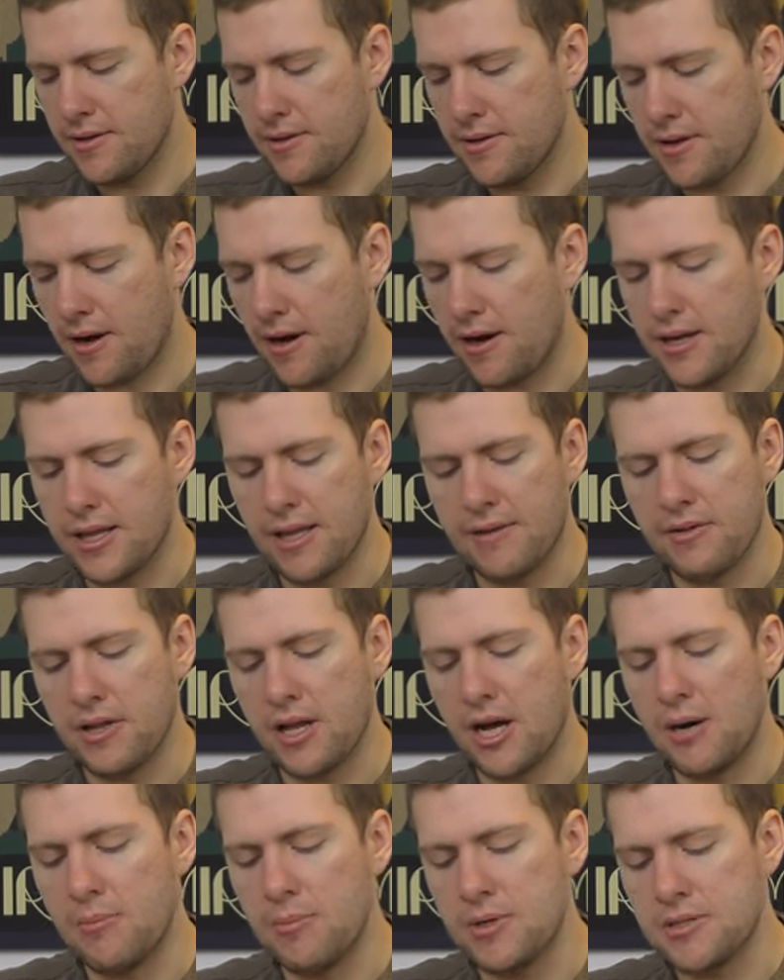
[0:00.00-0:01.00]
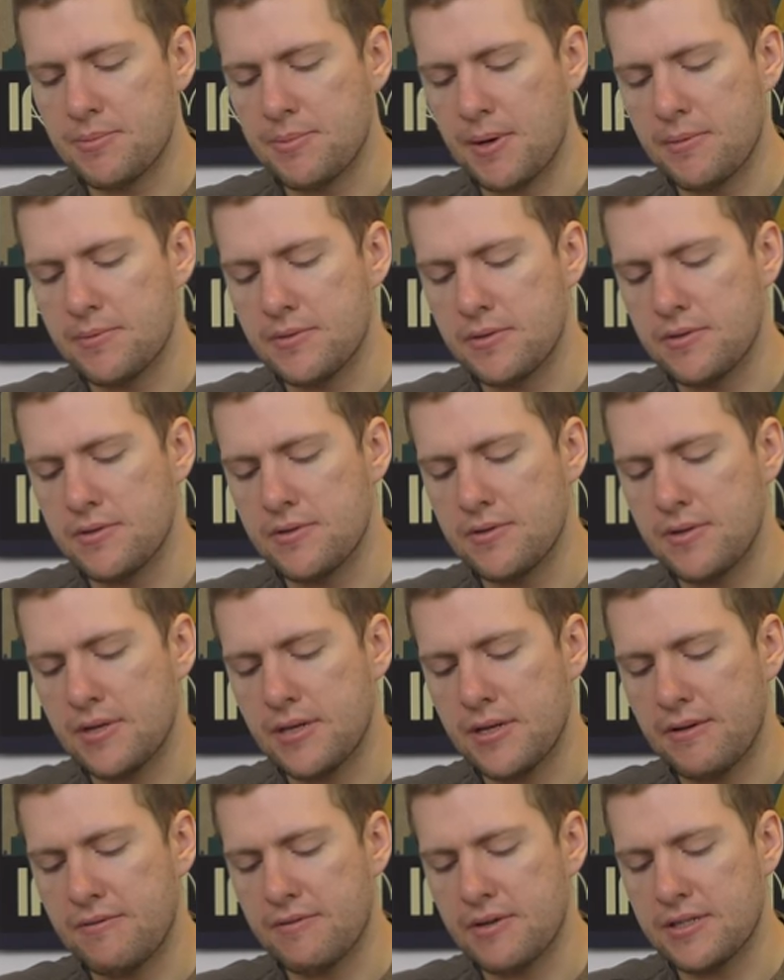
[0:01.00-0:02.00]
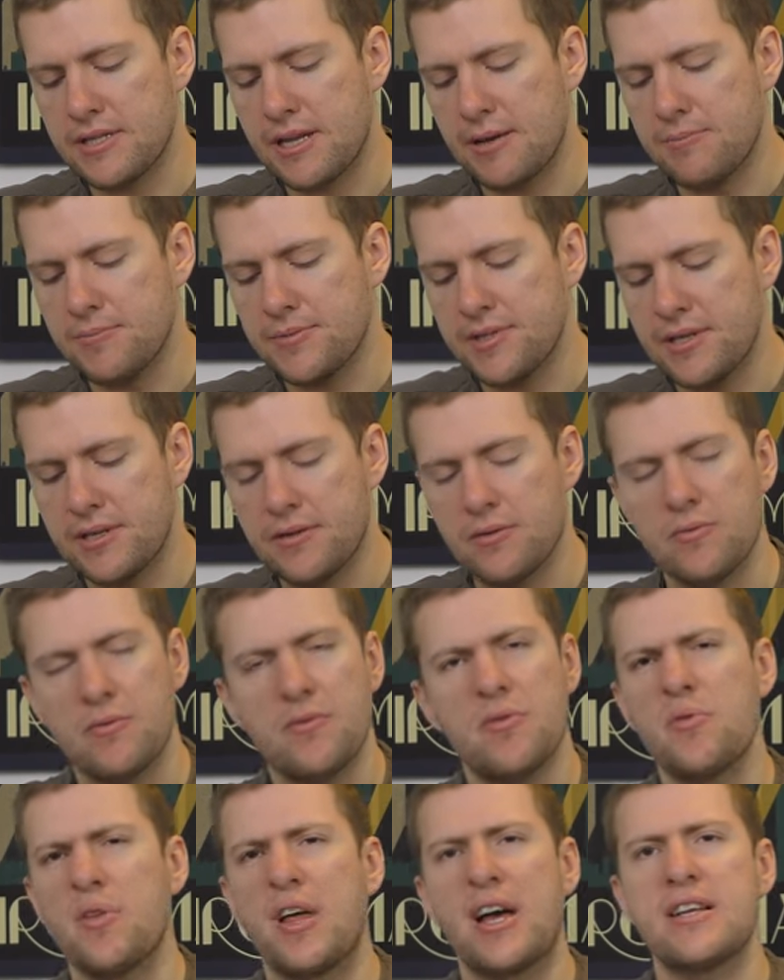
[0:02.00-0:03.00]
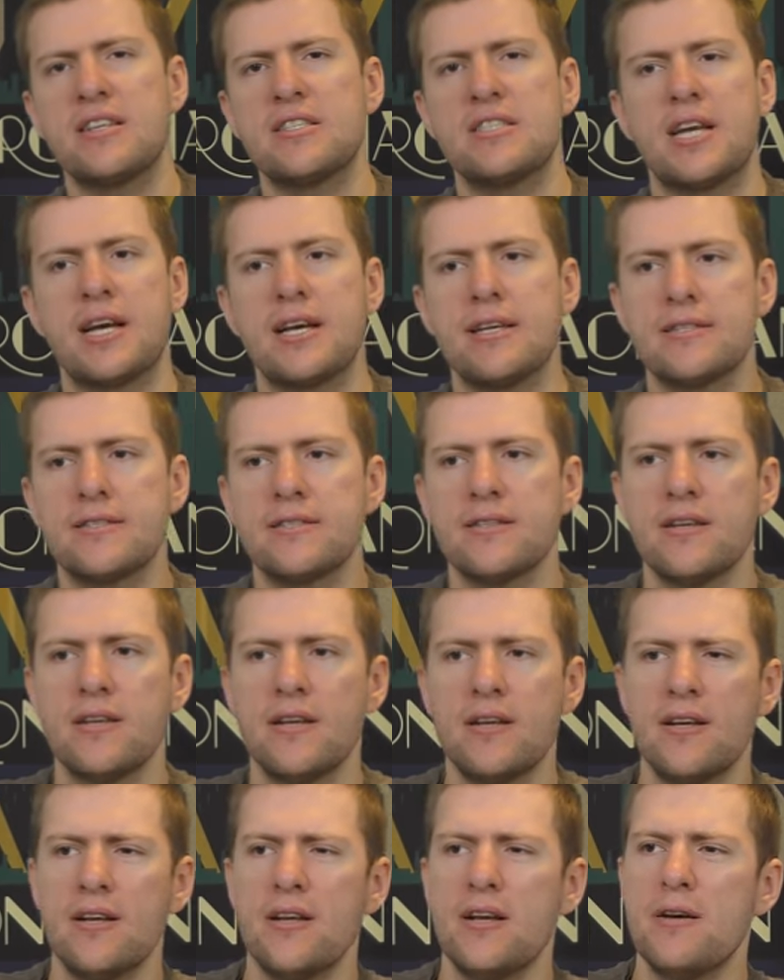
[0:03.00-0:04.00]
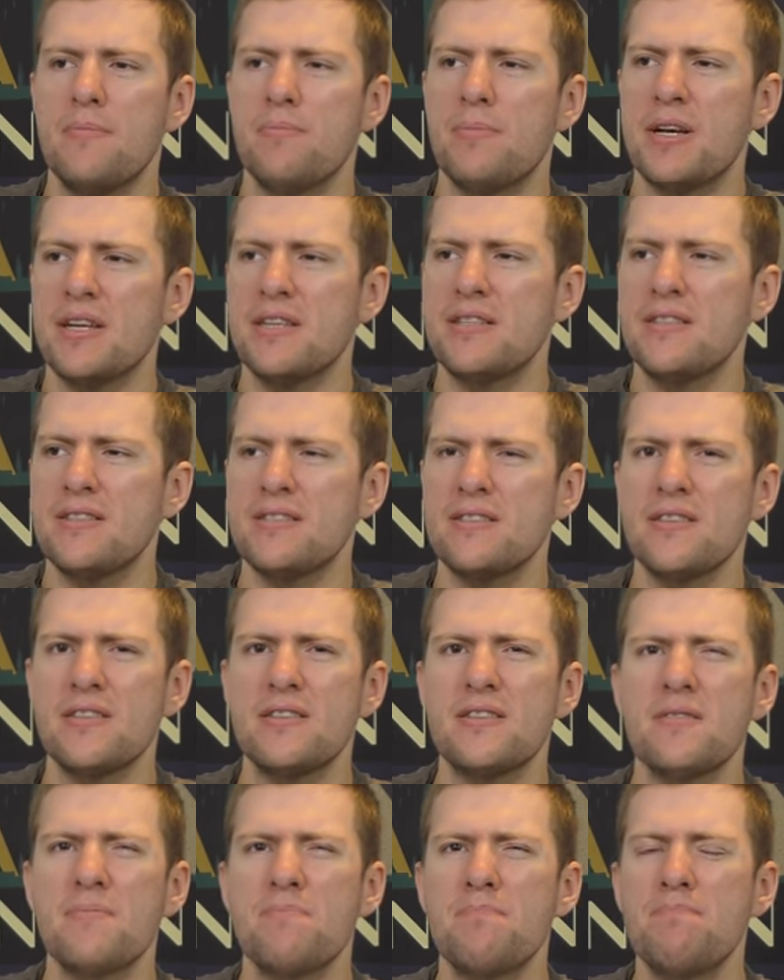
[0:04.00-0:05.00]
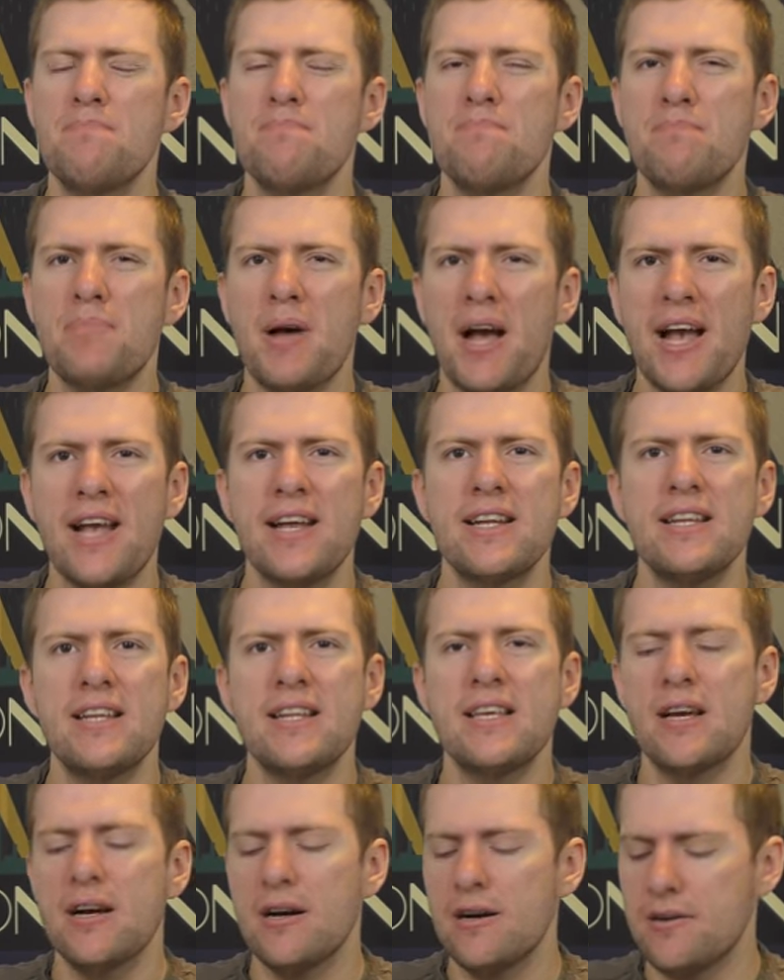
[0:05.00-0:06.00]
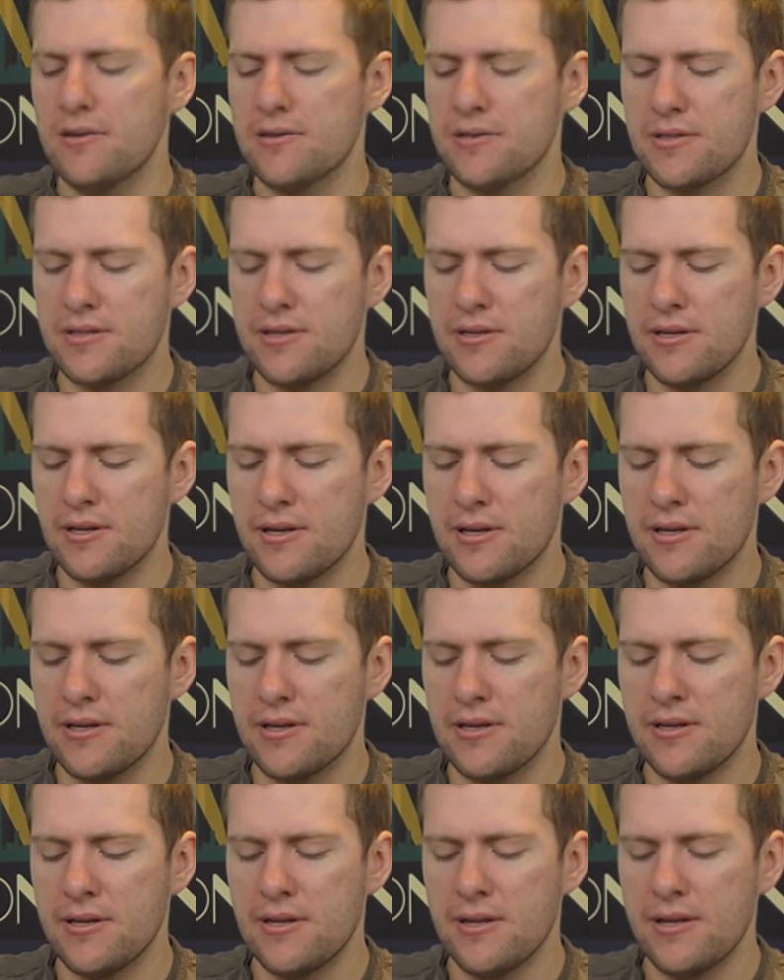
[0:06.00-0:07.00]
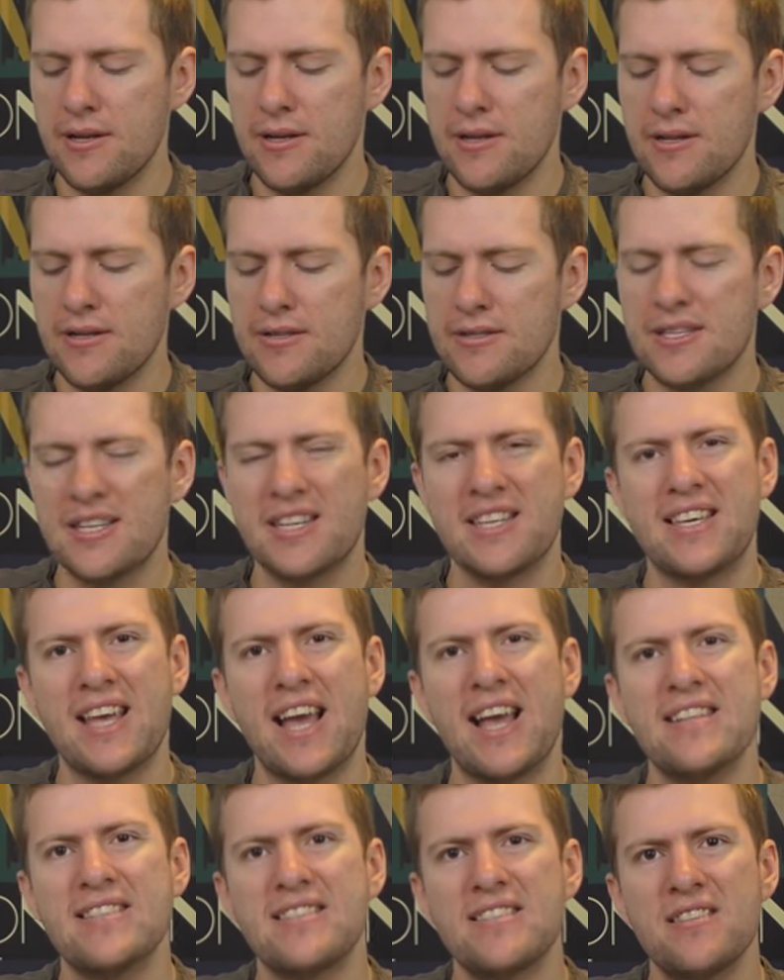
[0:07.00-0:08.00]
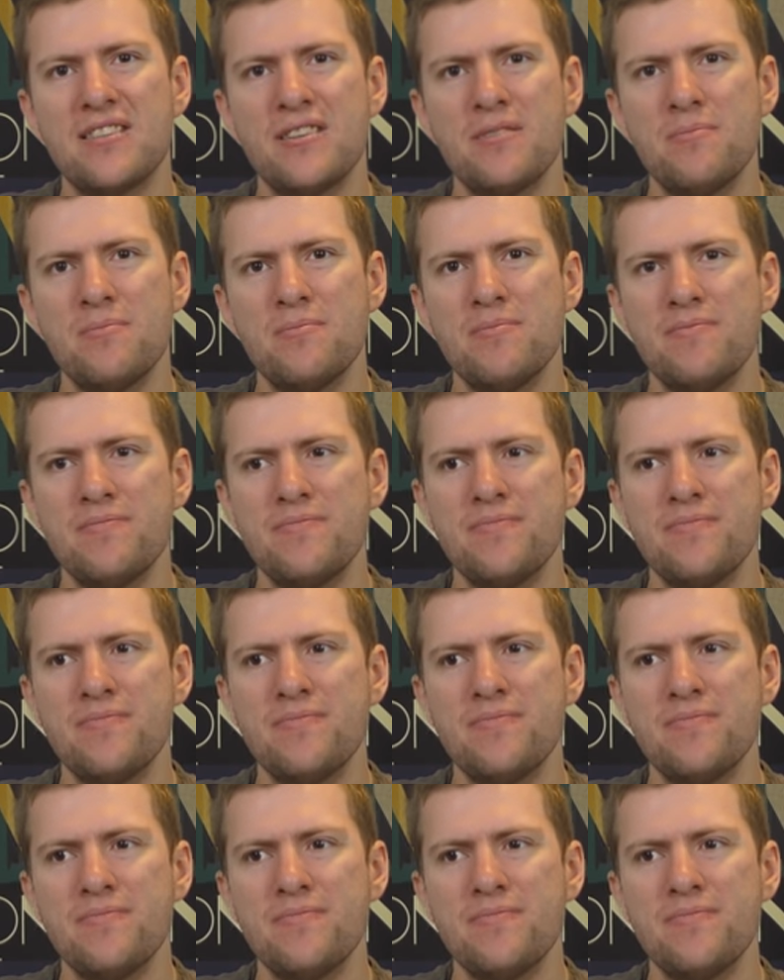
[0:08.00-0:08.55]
high level armor to be able to even attempt it and all that jazz. But it's just such a pain in the ass to like to get to them.